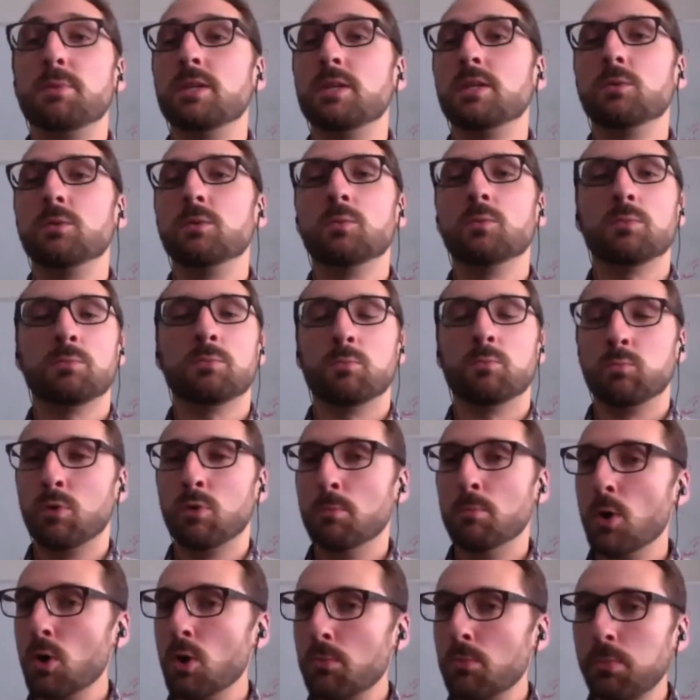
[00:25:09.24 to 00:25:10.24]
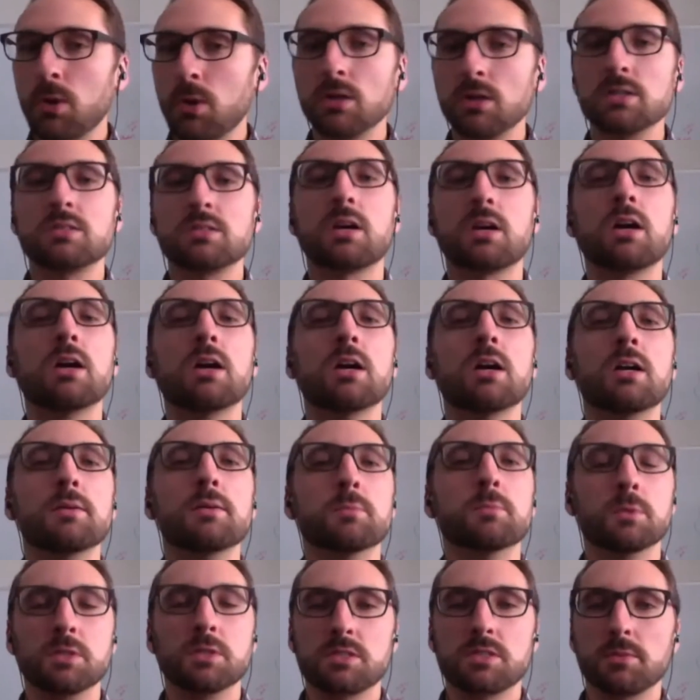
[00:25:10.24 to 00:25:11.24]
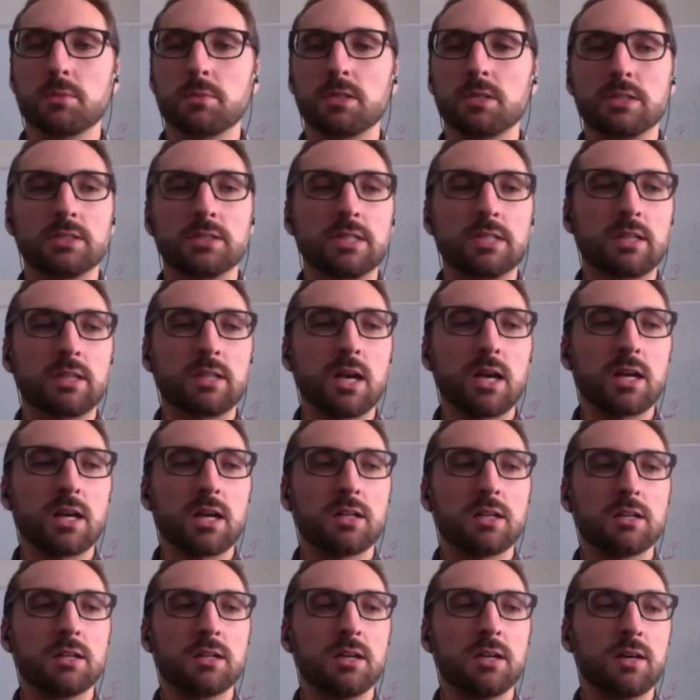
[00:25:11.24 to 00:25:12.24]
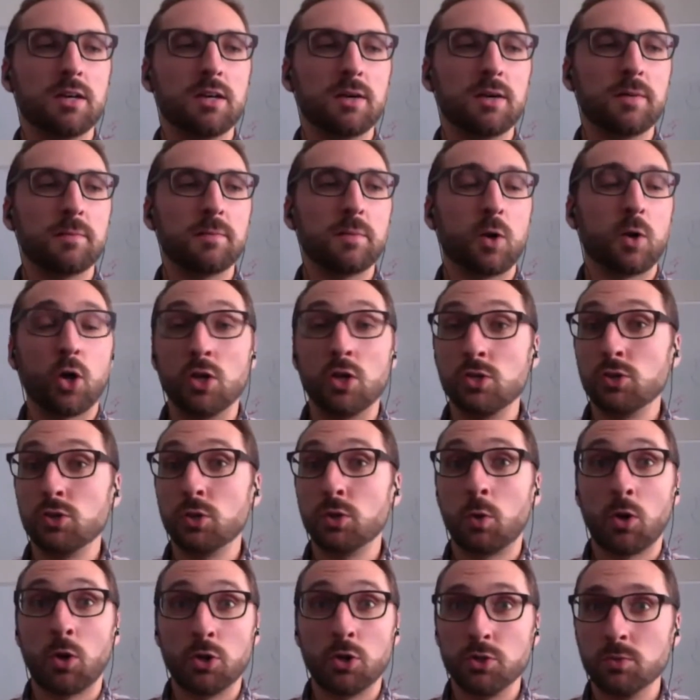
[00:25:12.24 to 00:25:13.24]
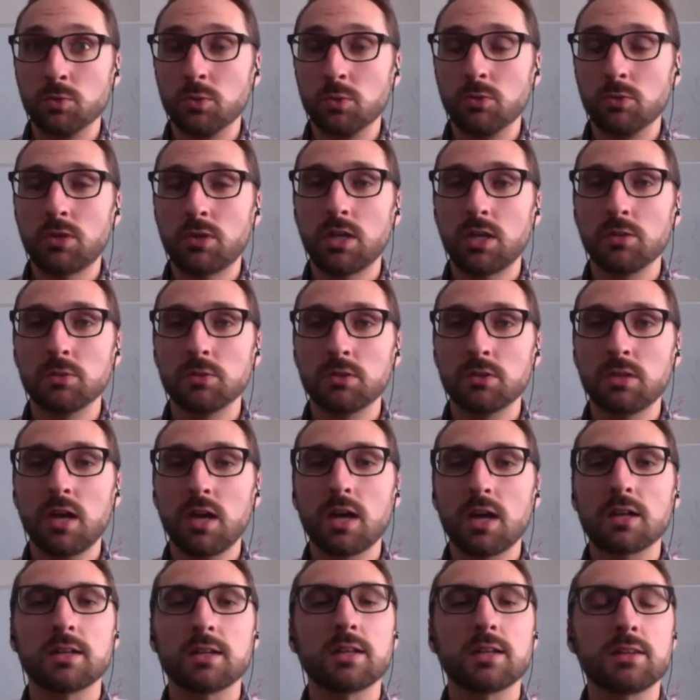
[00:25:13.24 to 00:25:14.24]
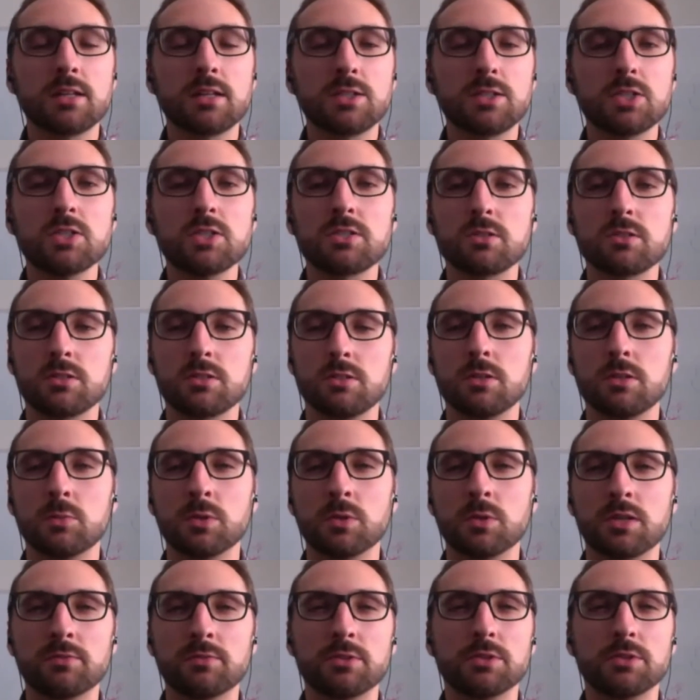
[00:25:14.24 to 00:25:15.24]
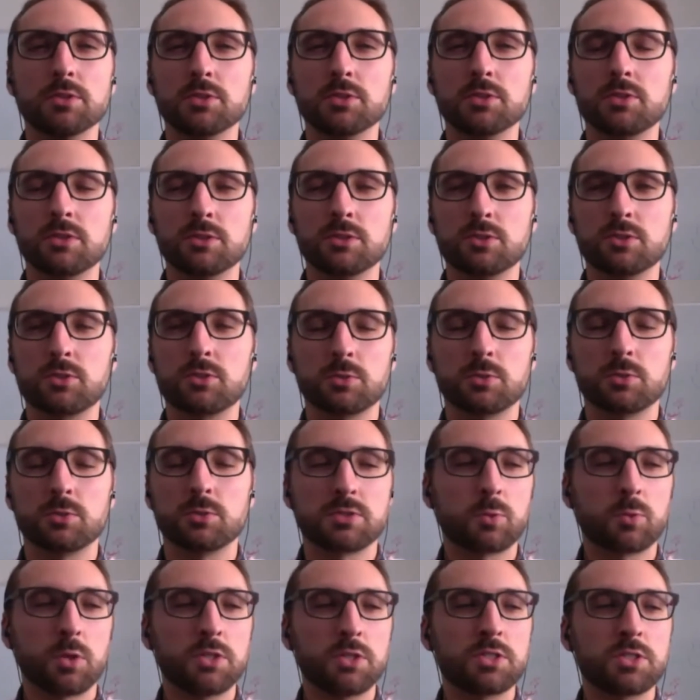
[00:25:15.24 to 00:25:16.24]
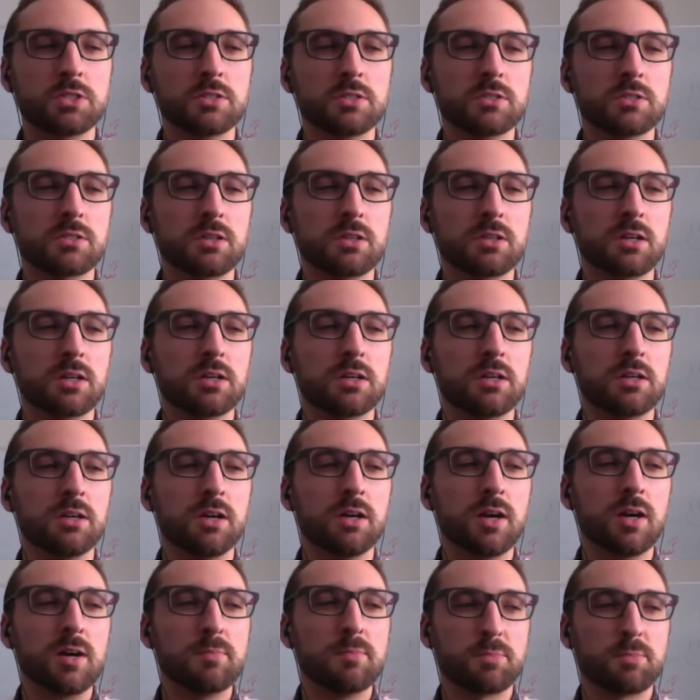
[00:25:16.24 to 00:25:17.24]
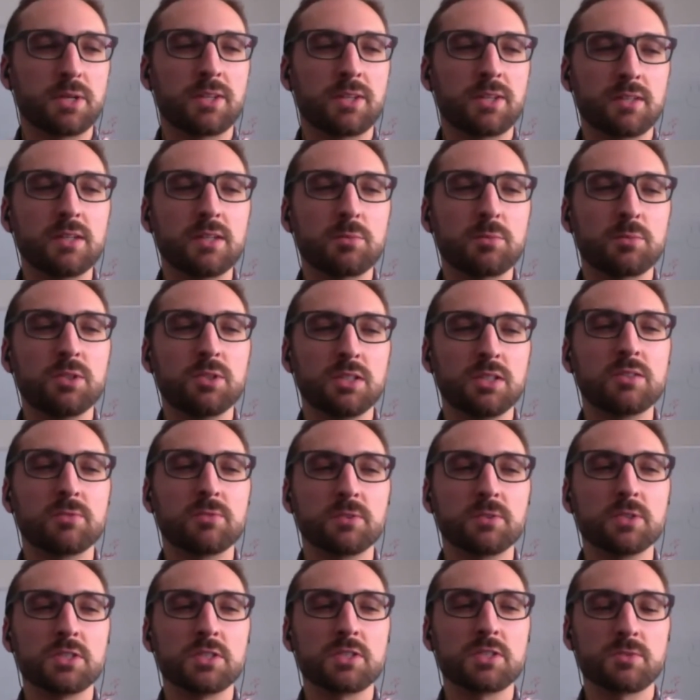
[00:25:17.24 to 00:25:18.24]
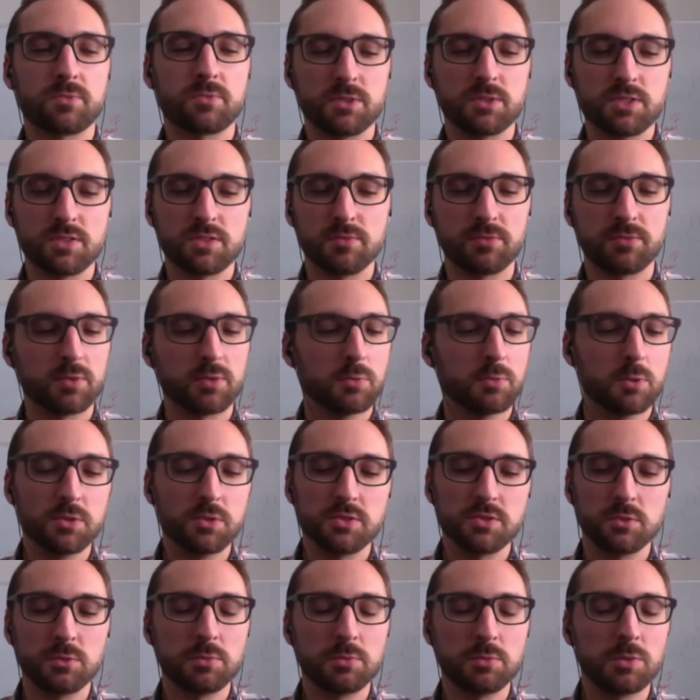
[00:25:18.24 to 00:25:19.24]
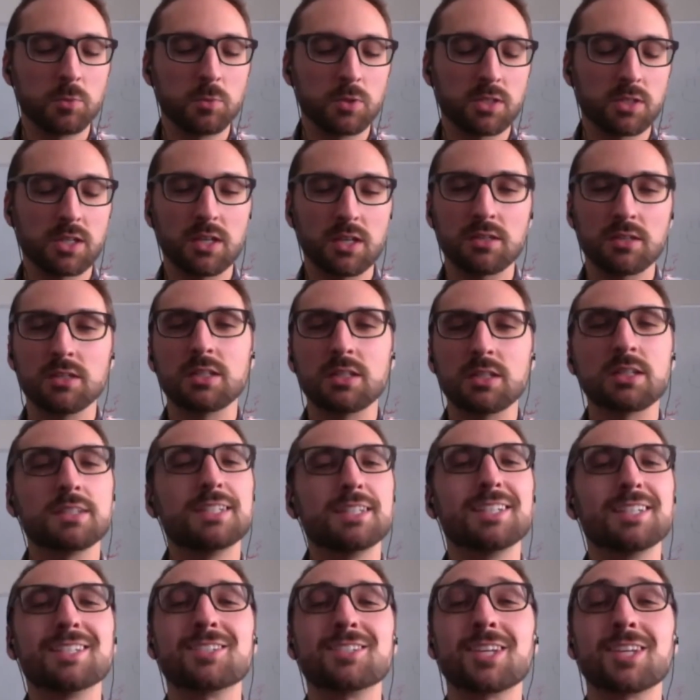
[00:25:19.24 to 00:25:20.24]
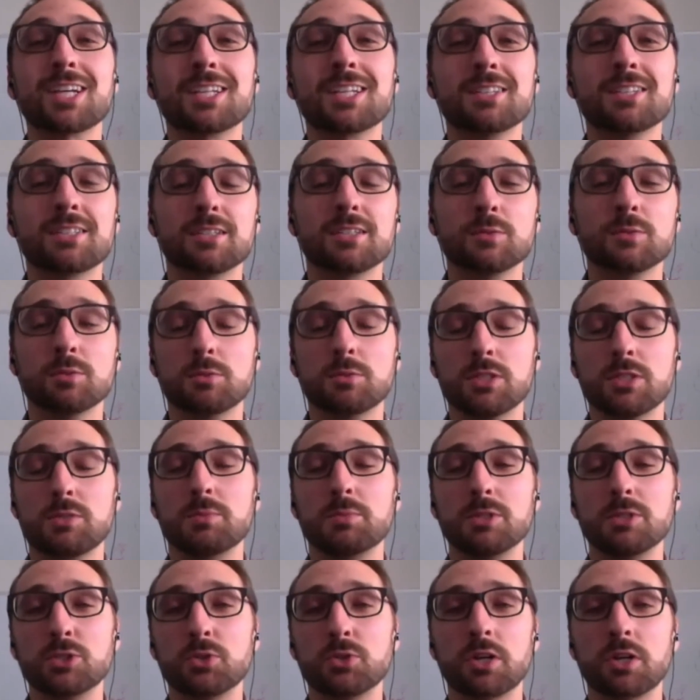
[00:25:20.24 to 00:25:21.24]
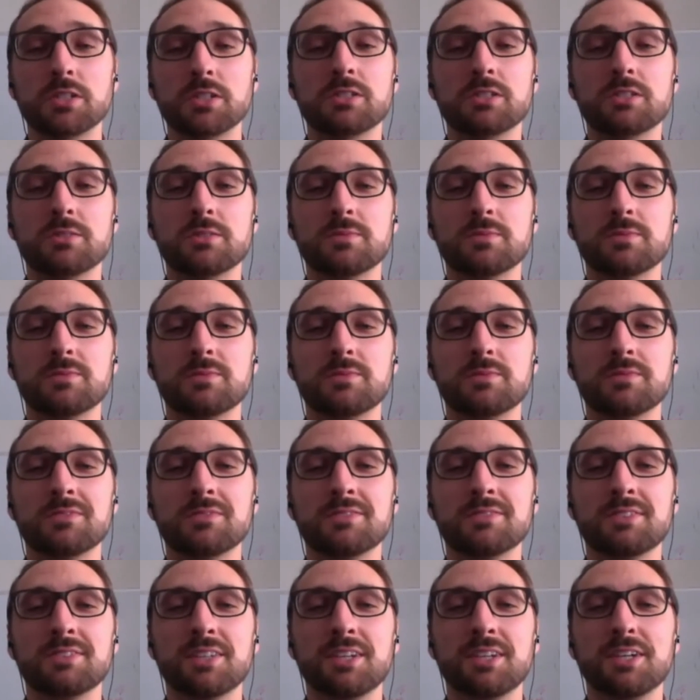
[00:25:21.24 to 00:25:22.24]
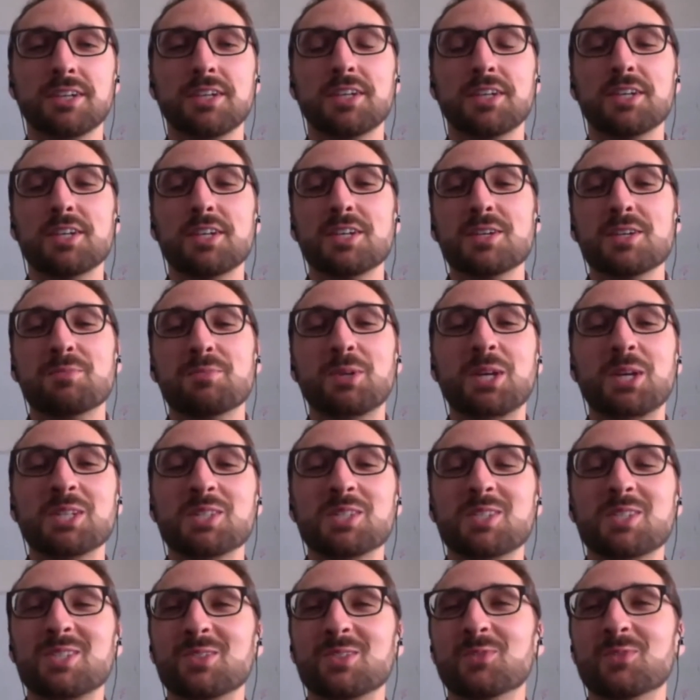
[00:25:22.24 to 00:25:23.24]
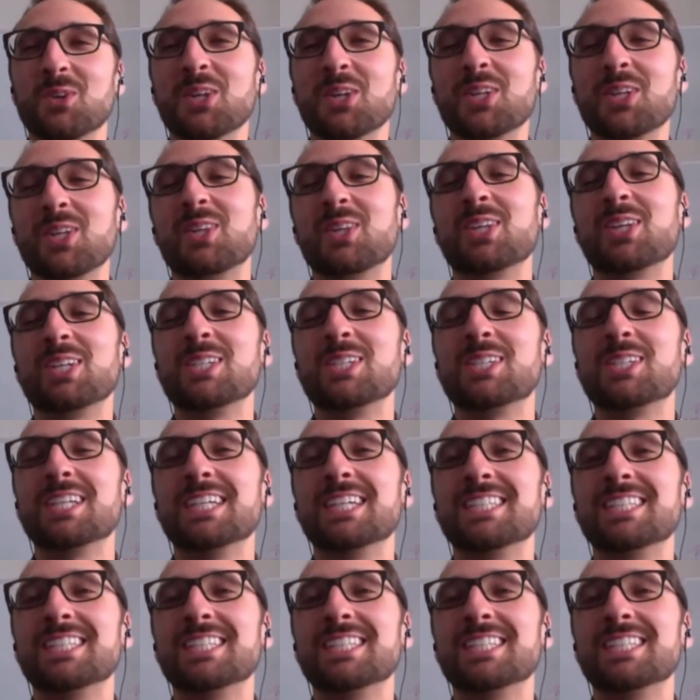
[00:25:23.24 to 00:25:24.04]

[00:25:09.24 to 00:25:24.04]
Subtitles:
be remote part-time or something like that. Are you okay with that? And I think just, whatever those sorts of questions are. But I think really first and foremost, it would be work ethic. And then the second thing would just be trust. One of the things that